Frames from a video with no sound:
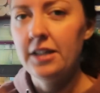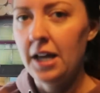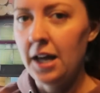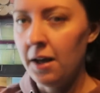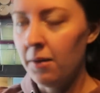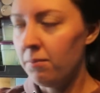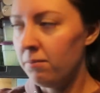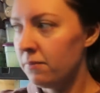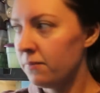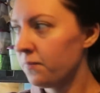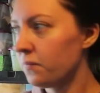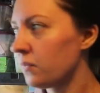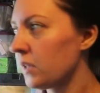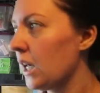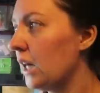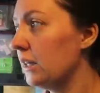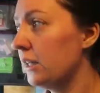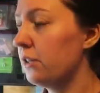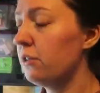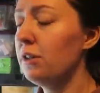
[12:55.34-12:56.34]
them
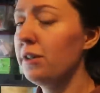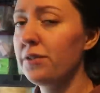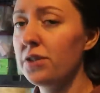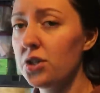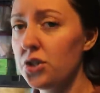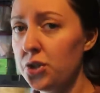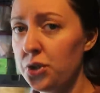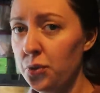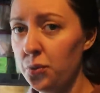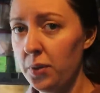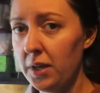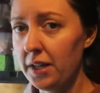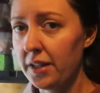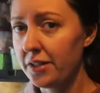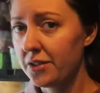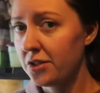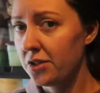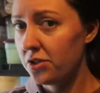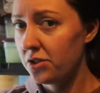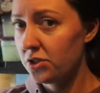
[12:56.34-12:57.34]
a little over two
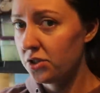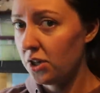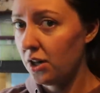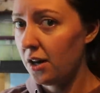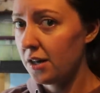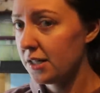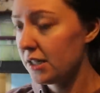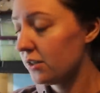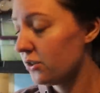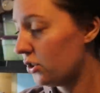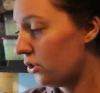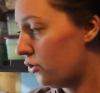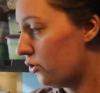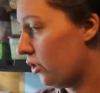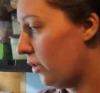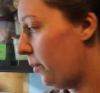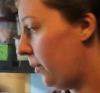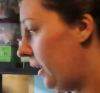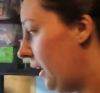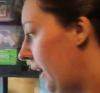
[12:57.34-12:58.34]
weeks to start to
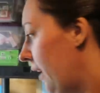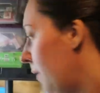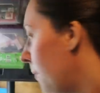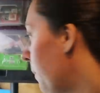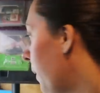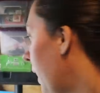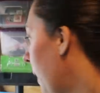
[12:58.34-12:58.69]
germinate and